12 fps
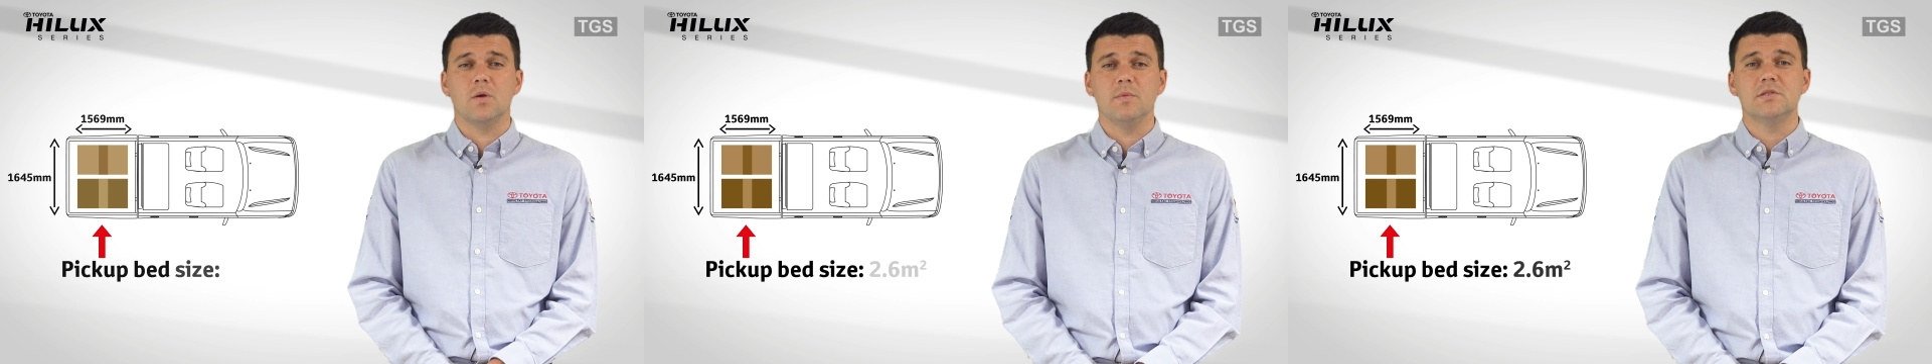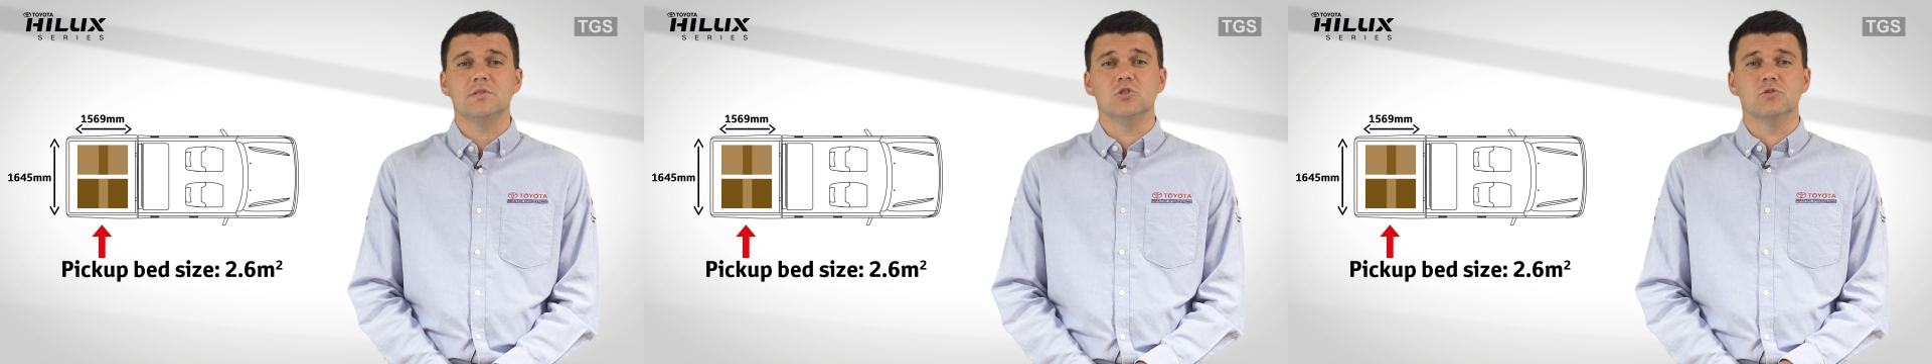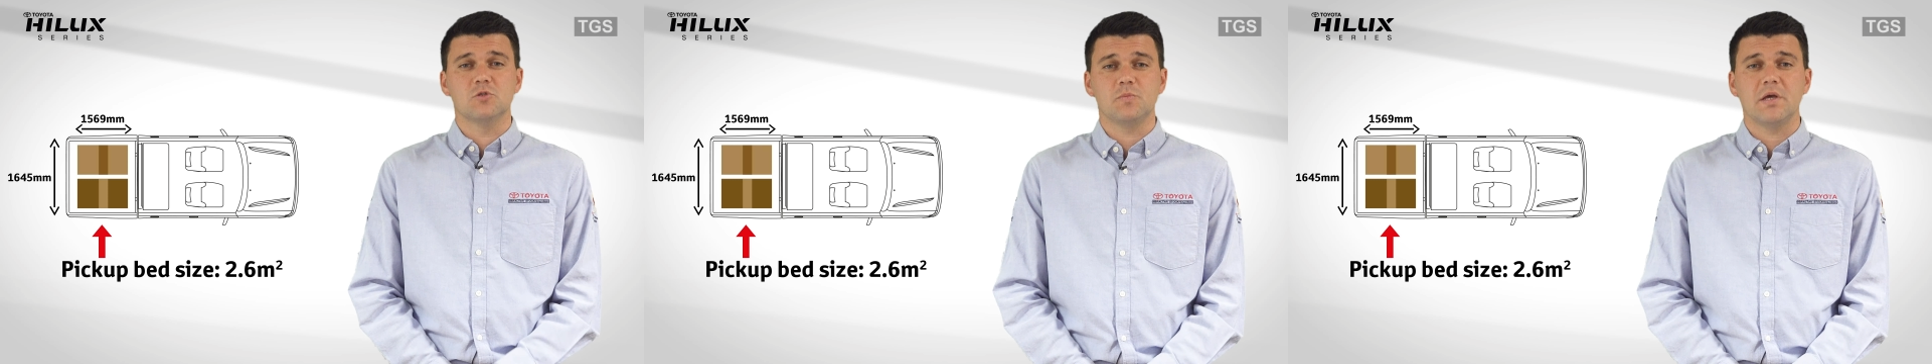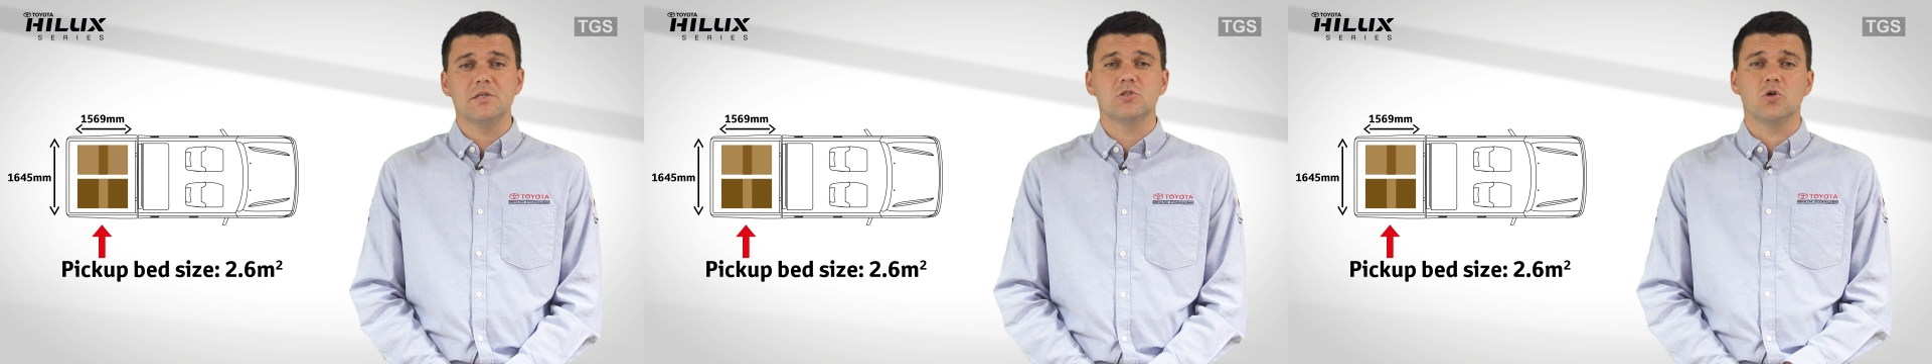meters of
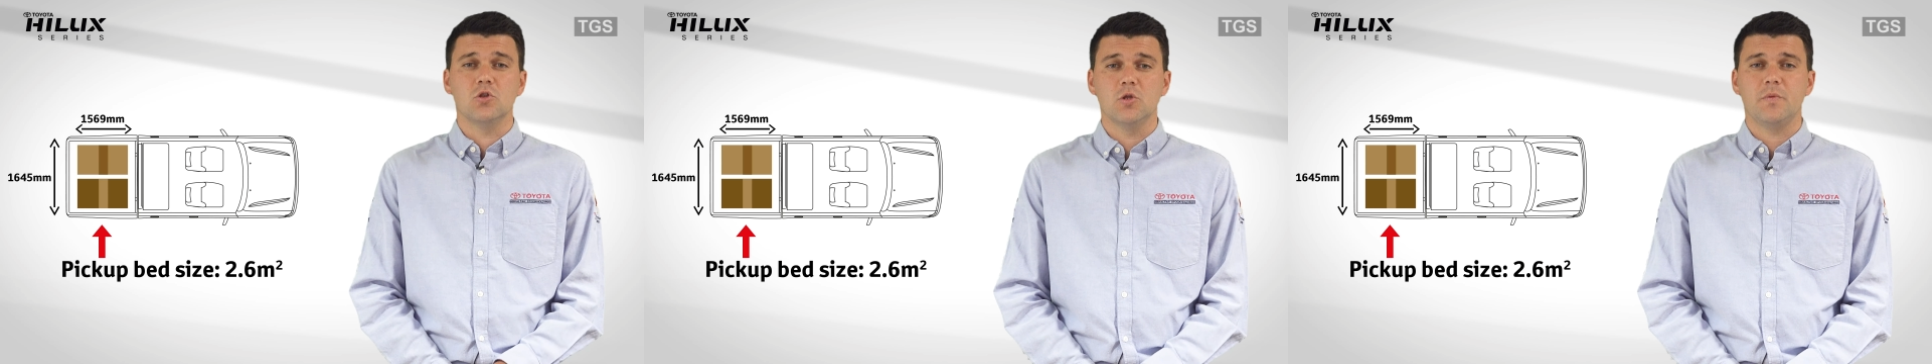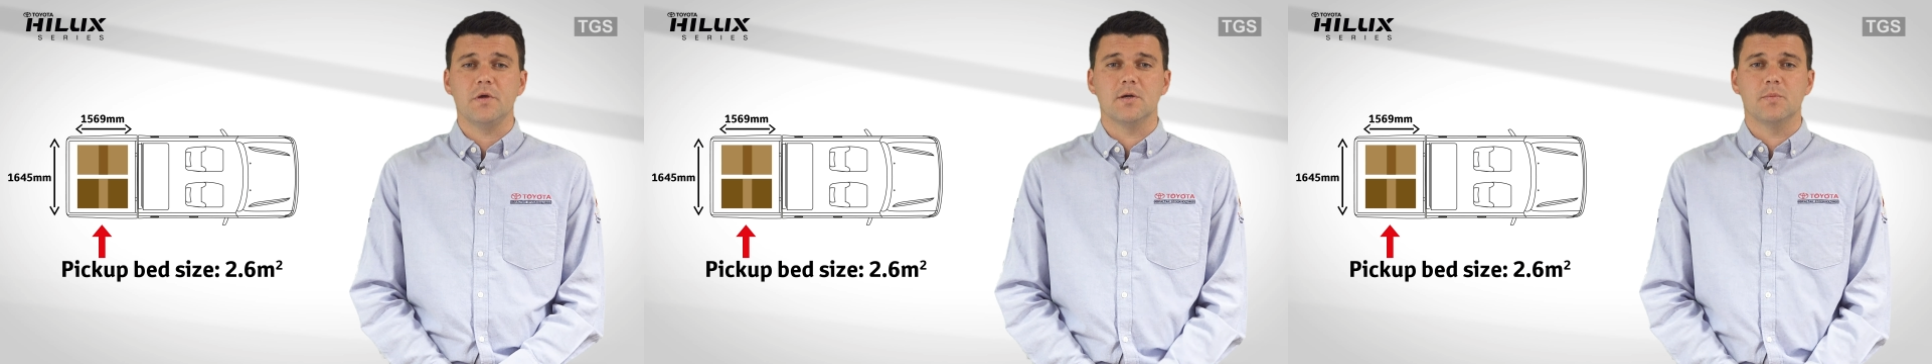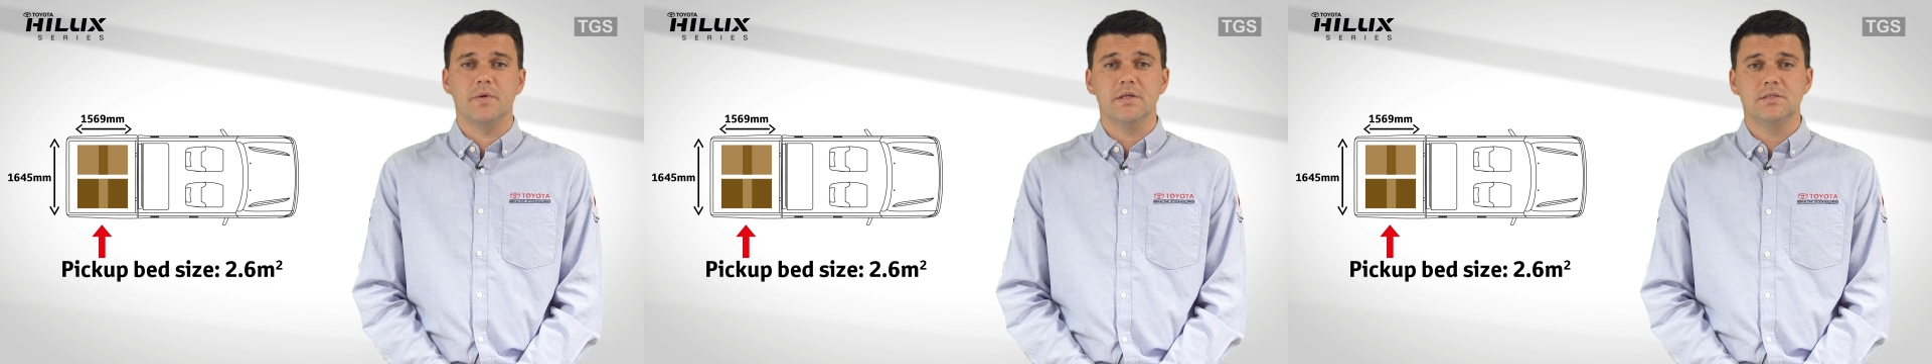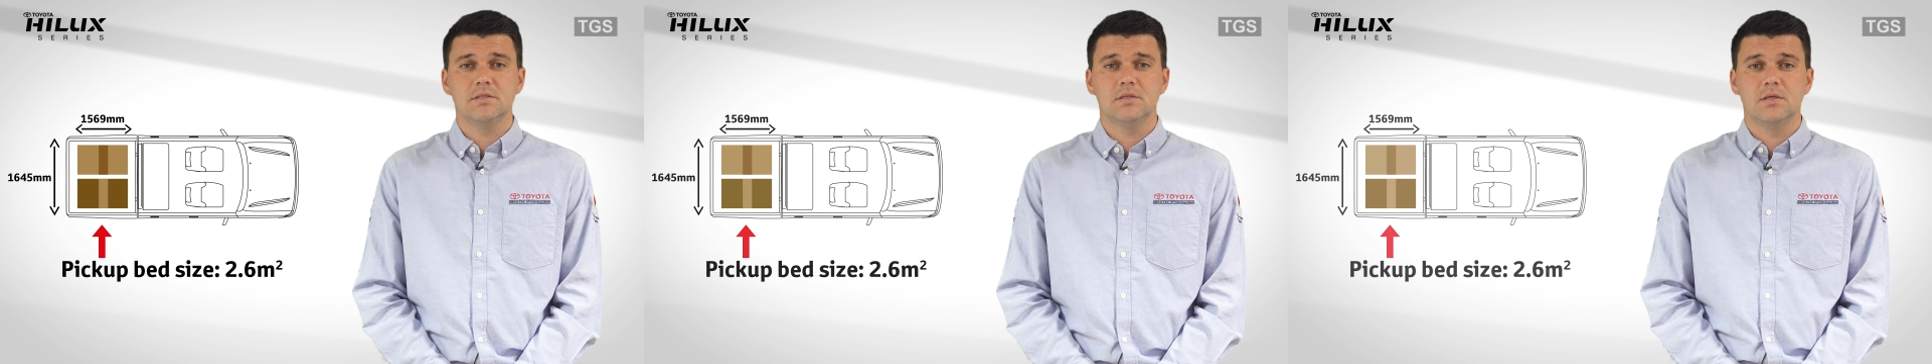space on the pickup
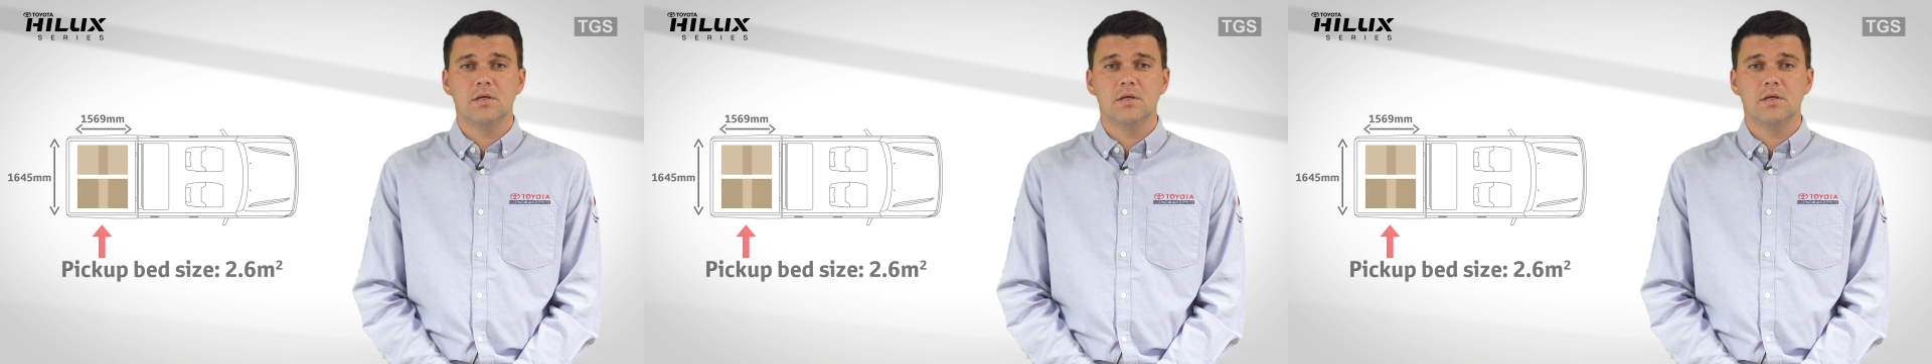bed,